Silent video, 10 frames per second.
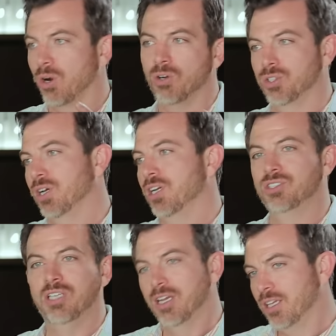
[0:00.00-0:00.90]
cars are going to
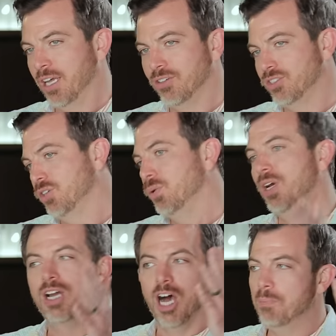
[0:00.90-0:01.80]
settle in to
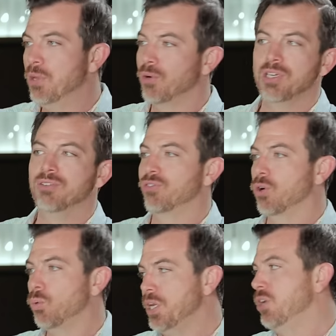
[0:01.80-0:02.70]
a million for
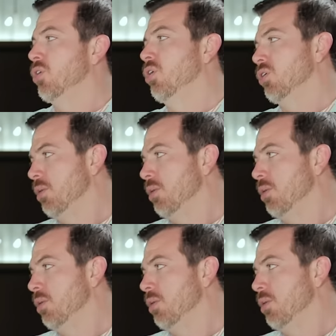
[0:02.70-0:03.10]
a weak car,